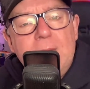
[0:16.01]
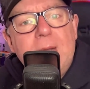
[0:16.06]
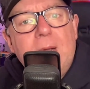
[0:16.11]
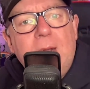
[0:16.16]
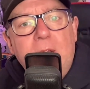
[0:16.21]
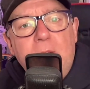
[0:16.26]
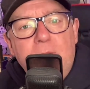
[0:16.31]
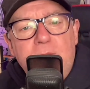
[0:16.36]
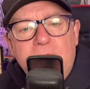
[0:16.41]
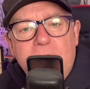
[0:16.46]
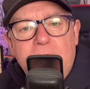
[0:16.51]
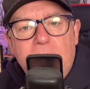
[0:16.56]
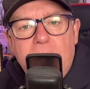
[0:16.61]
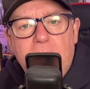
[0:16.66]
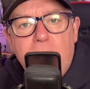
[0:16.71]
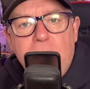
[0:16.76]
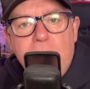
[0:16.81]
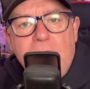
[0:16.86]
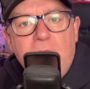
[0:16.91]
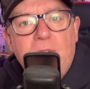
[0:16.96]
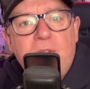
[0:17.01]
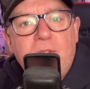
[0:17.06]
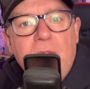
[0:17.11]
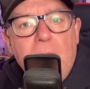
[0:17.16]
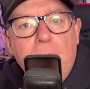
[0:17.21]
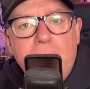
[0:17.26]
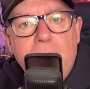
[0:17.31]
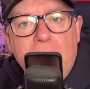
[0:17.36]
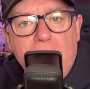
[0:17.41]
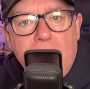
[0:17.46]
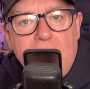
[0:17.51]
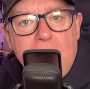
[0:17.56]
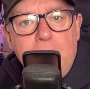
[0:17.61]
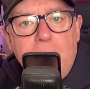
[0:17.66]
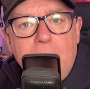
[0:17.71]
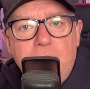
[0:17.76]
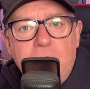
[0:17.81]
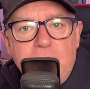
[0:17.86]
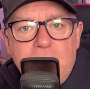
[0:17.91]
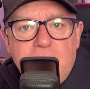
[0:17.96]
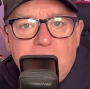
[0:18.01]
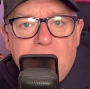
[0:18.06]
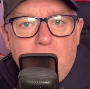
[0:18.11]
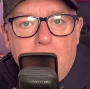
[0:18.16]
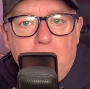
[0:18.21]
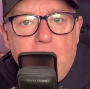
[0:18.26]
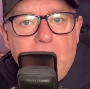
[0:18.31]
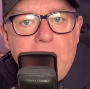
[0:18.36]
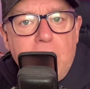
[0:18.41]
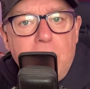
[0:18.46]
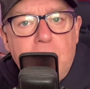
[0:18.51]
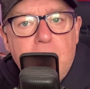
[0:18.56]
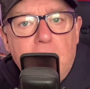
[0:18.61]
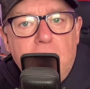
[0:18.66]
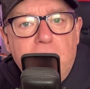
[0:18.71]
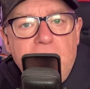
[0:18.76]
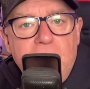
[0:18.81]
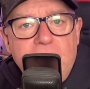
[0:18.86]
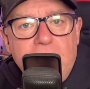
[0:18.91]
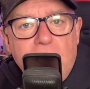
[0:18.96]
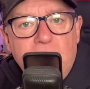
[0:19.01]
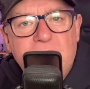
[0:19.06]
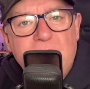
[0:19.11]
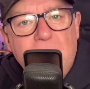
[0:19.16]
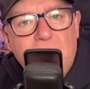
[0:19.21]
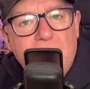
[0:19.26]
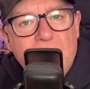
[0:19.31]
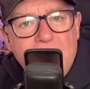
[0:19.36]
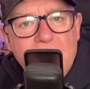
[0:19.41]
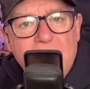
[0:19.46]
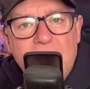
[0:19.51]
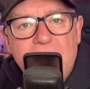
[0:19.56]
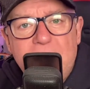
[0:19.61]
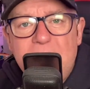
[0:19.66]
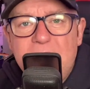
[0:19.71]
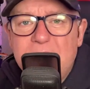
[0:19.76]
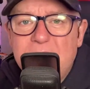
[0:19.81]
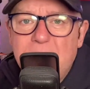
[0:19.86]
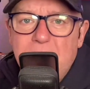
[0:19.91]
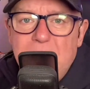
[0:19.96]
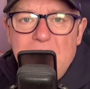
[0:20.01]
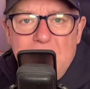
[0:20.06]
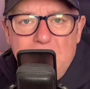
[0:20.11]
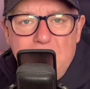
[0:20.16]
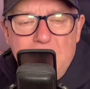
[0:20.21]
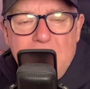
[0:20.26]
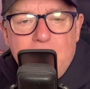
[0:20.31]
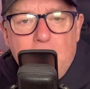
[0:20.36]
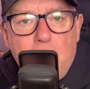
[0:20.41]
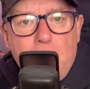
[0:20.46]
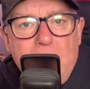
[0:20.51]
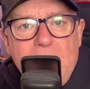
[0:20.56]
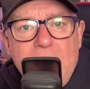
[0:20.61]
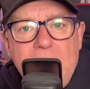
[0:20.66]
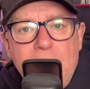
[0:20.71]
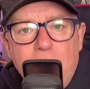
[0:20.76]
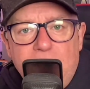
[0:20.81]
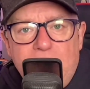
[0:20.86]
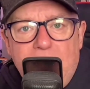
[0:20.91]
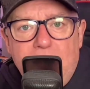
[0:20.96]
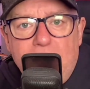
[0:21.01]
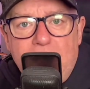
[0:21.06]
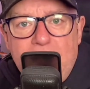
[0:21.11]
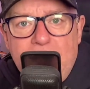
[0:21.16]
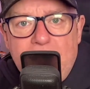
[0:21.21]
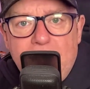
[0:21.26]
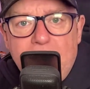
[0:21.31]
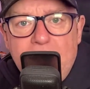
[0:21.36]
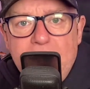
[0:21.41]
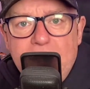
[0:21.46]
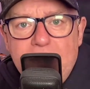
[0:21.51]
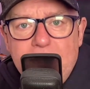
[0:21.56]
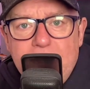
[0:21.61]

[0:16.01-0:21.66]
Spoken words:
I use it to create thumbnail images for my YouTube videos, something that is a bit of a pain without AI.